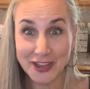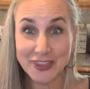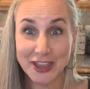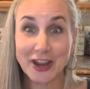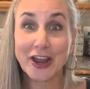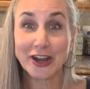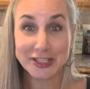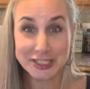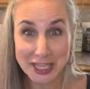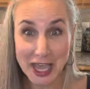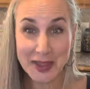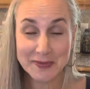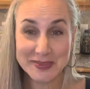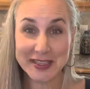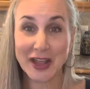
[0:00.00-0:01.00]
There are
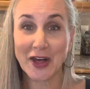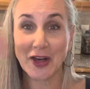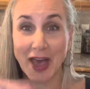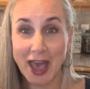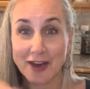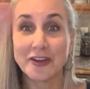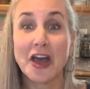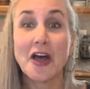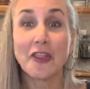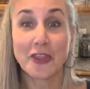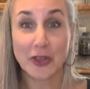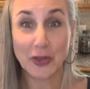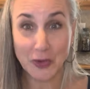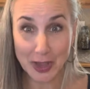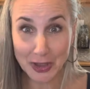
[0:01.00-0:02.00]
times that I'll have the
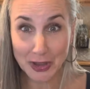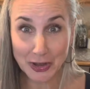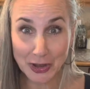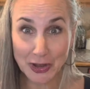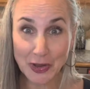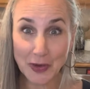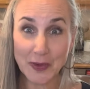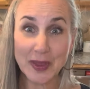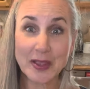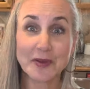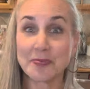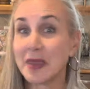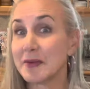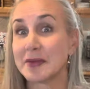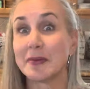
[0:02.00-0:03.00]
quick cooker going with
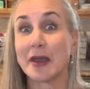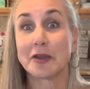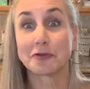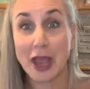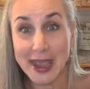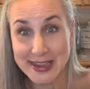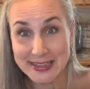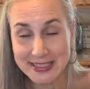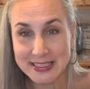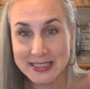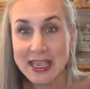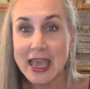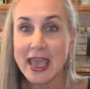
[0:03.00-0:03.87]
maybe my rice